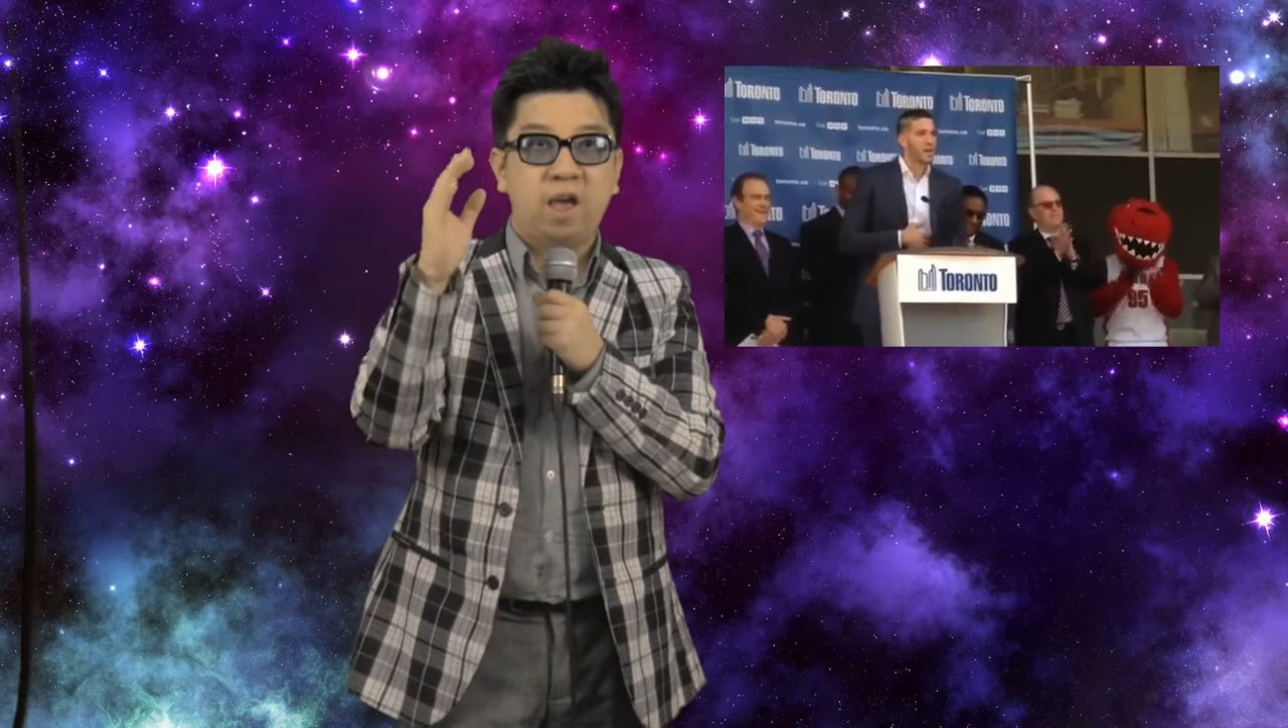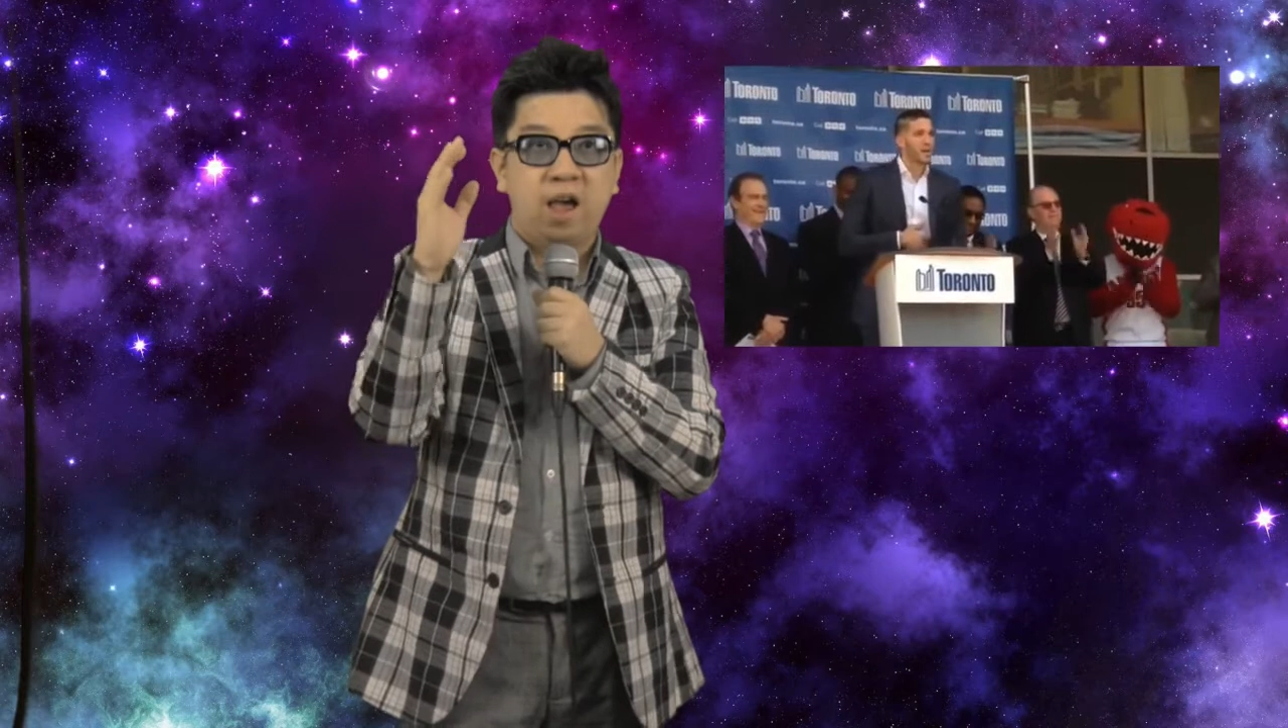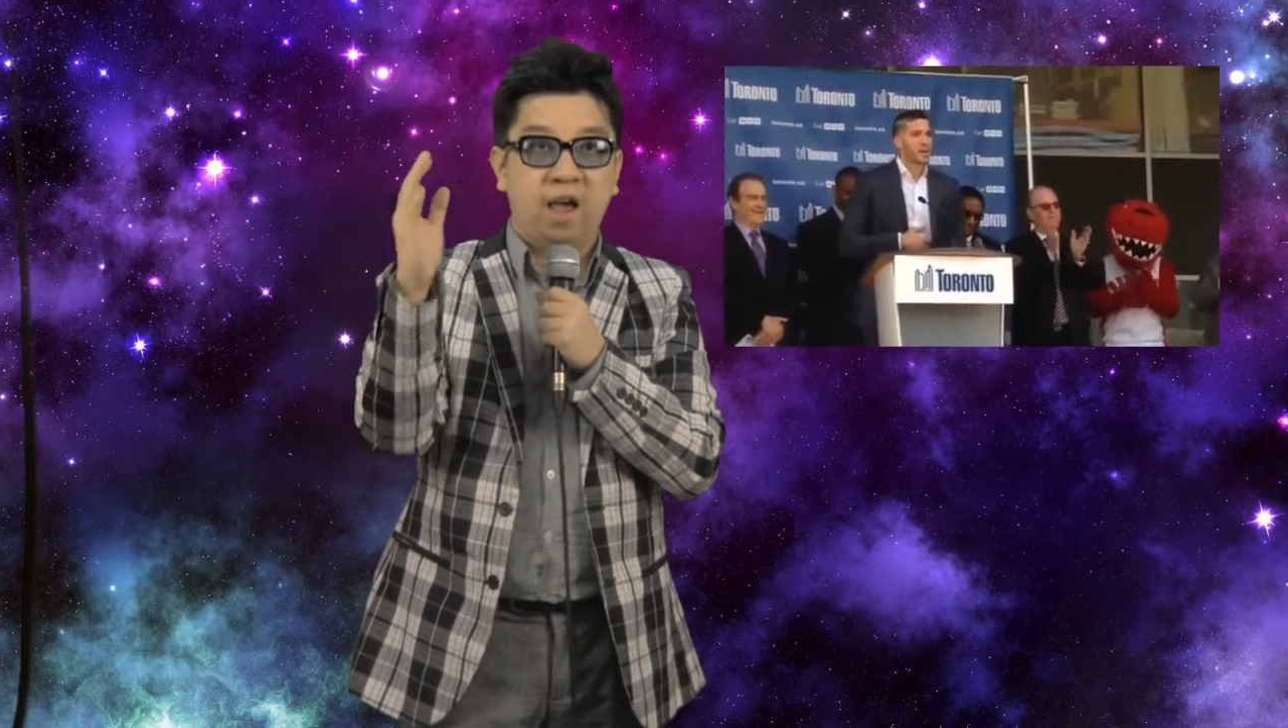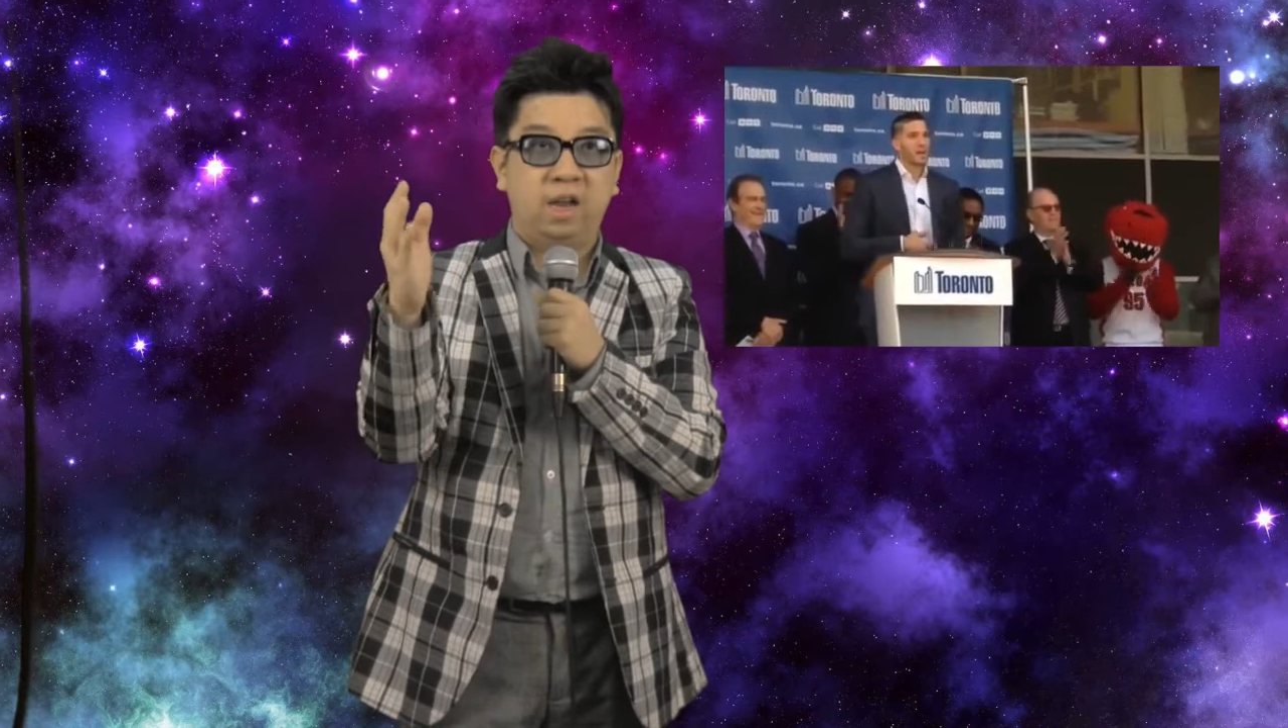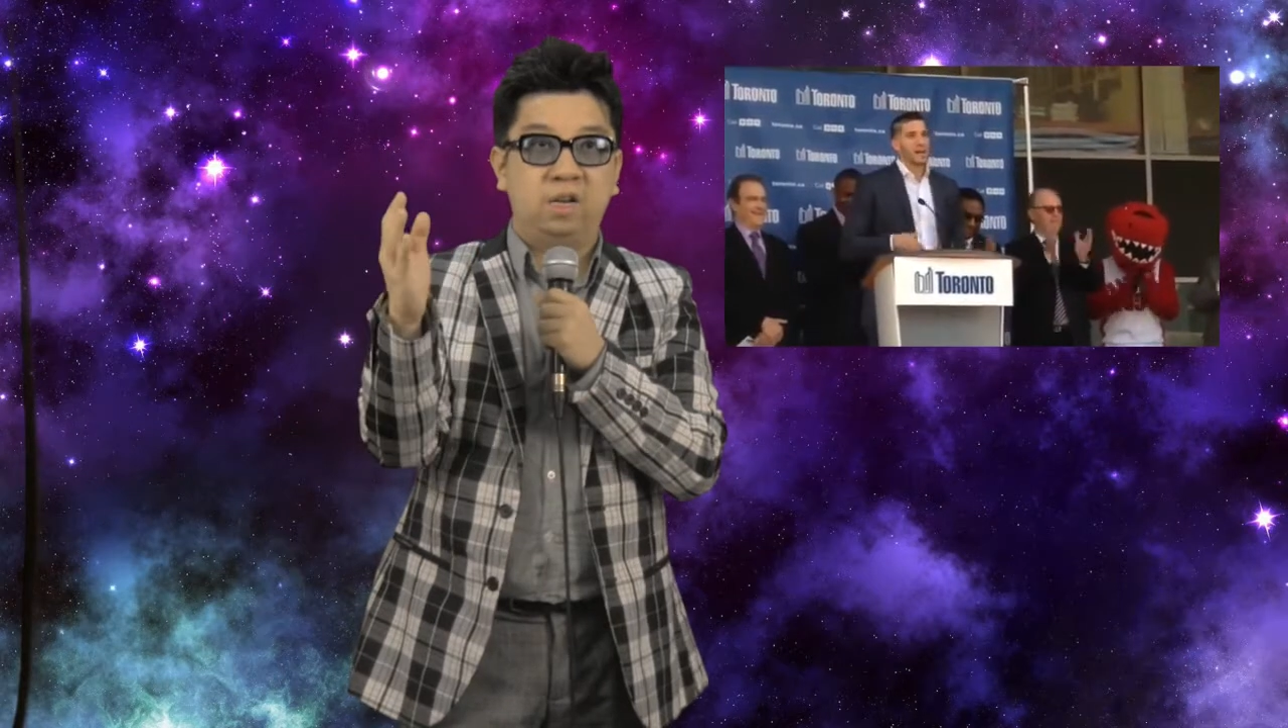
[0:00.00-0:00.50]

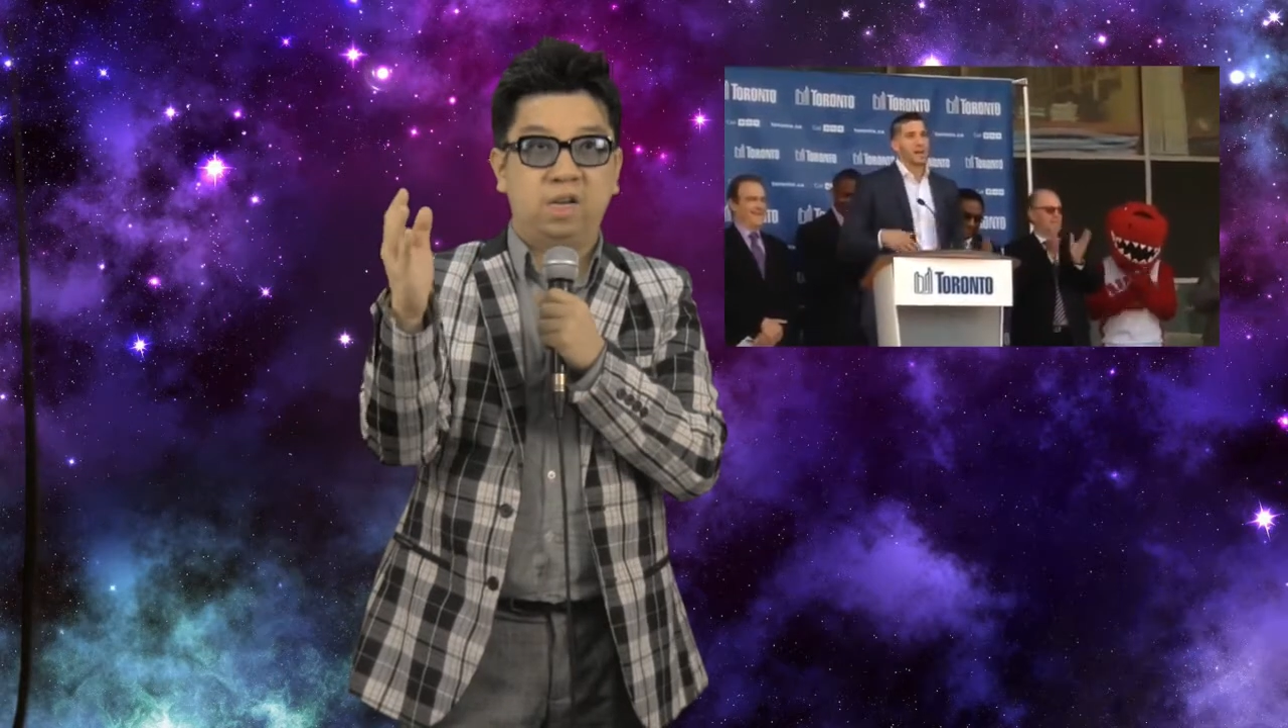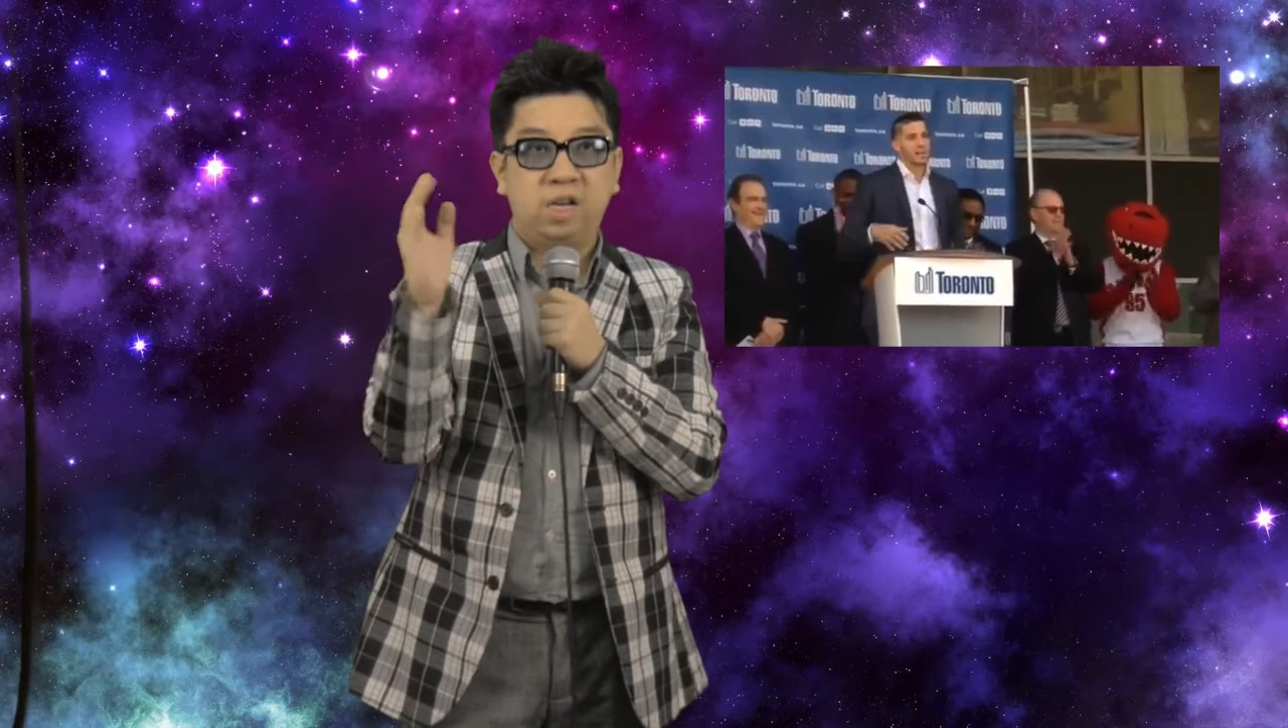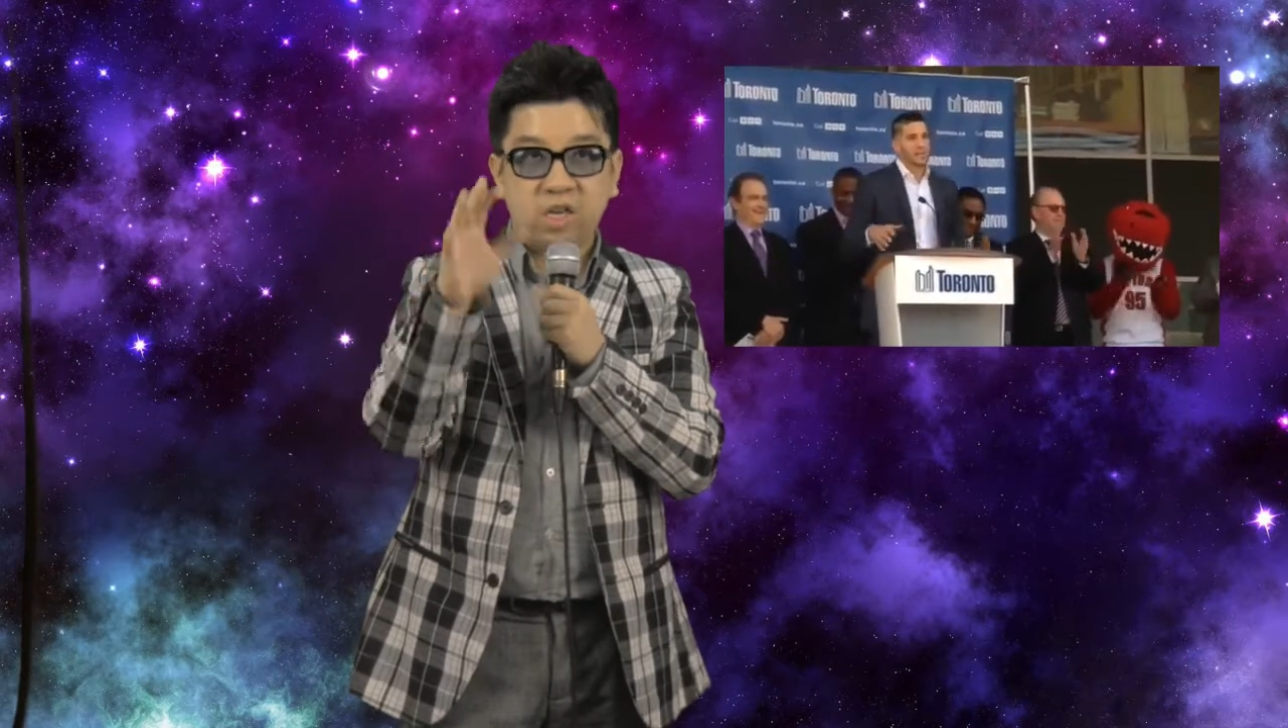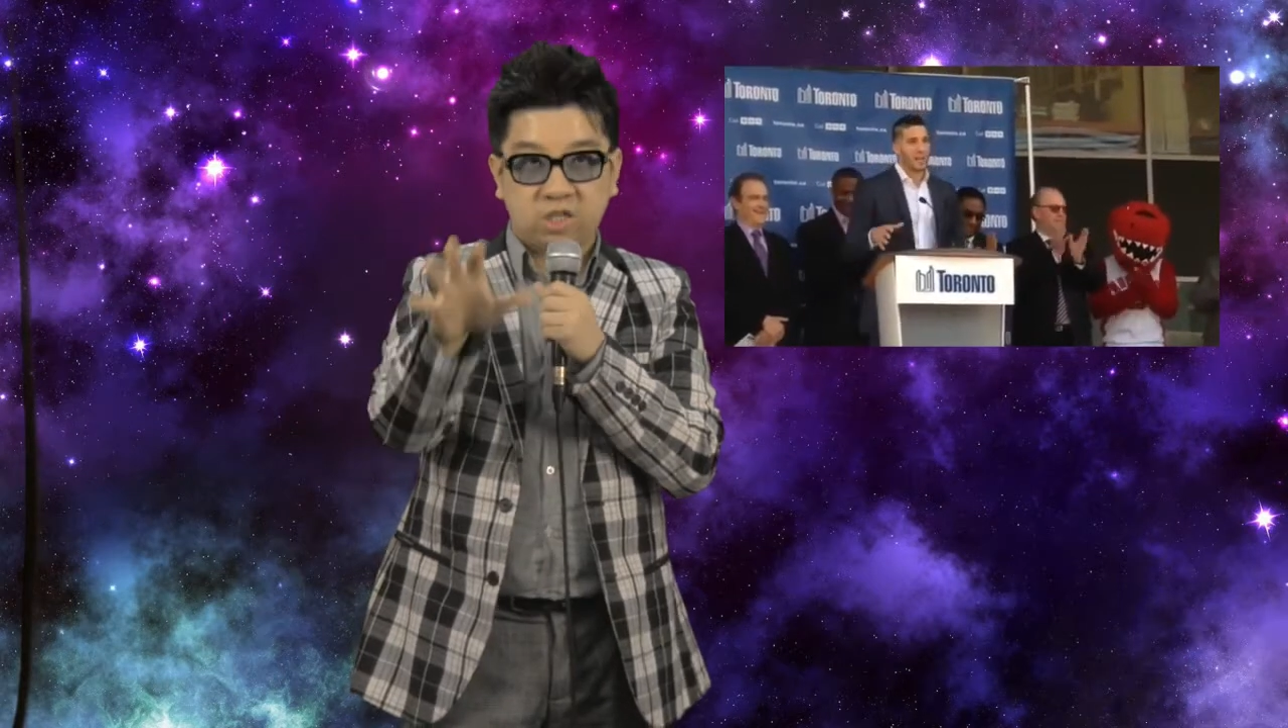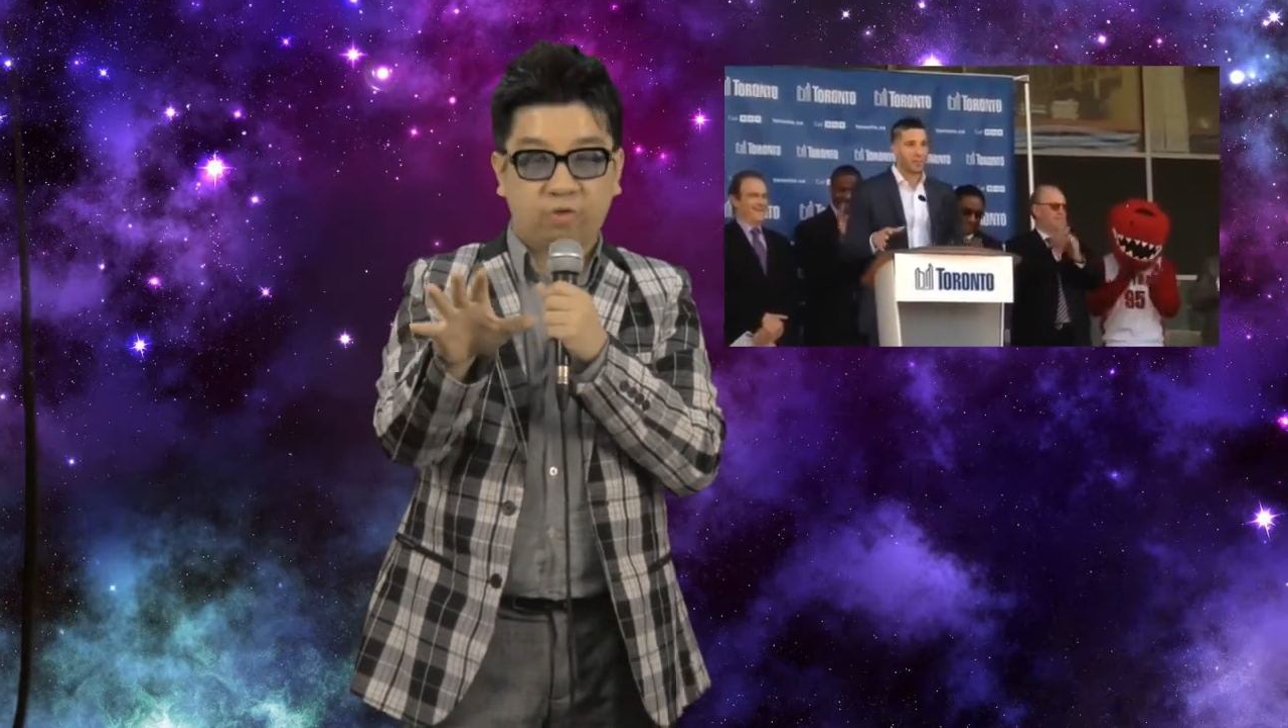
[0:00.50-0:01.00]
And he is